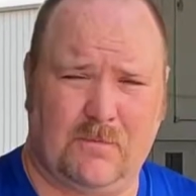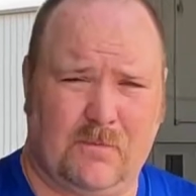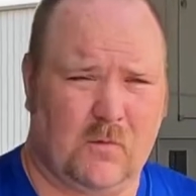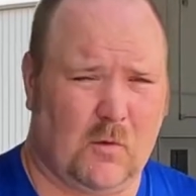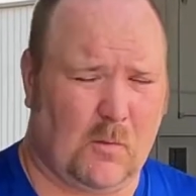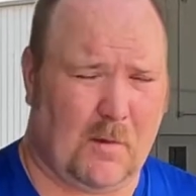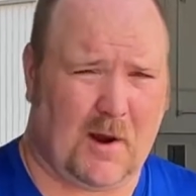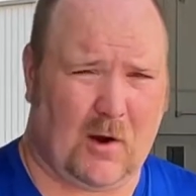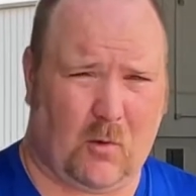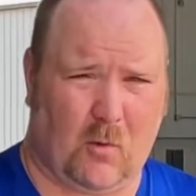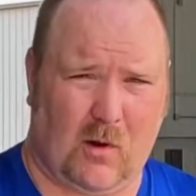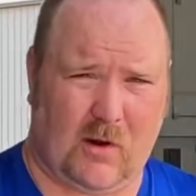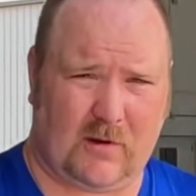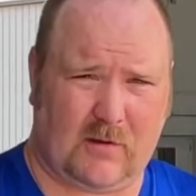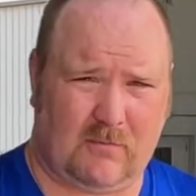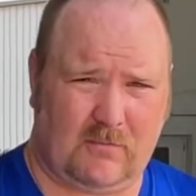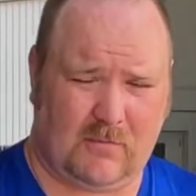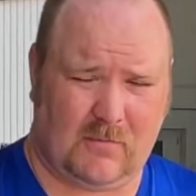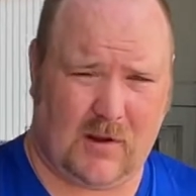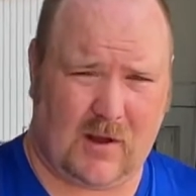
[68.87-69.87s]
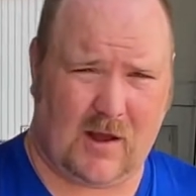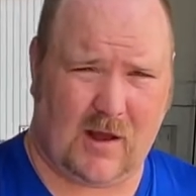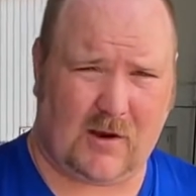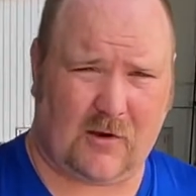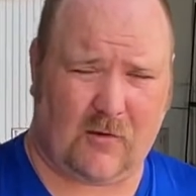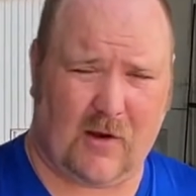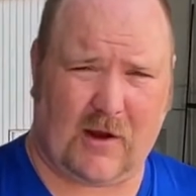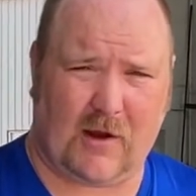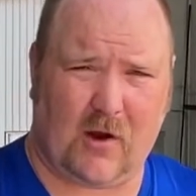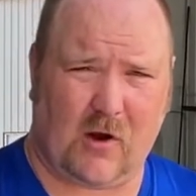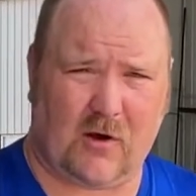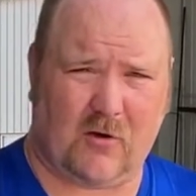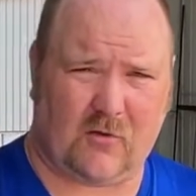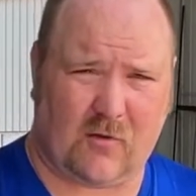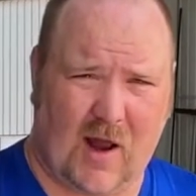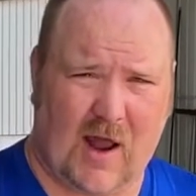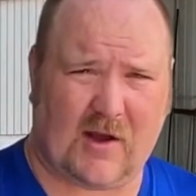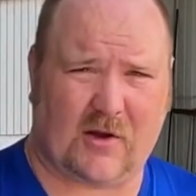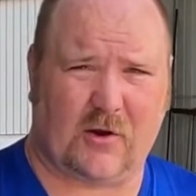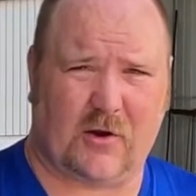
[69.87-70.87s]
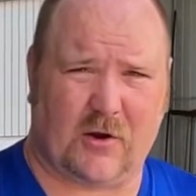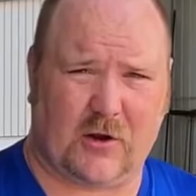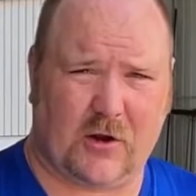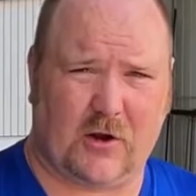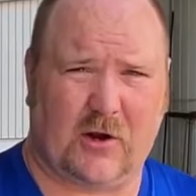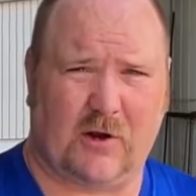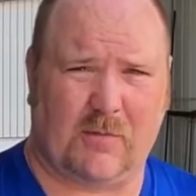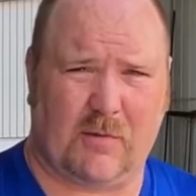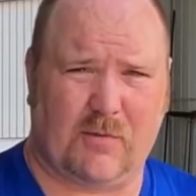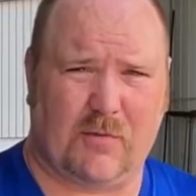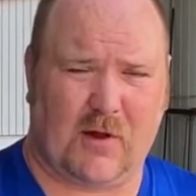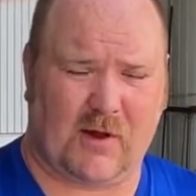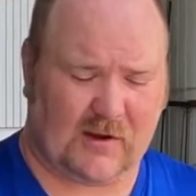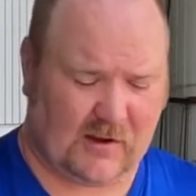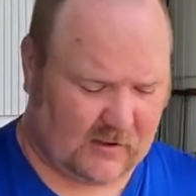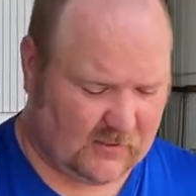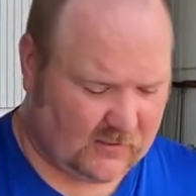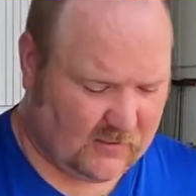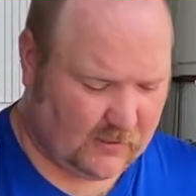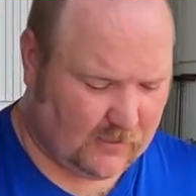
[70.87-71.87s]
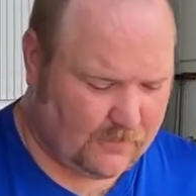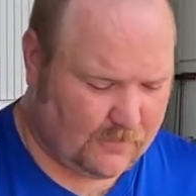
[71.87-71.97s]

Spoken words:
no matter what grain cart tractor you're going to be plugged into.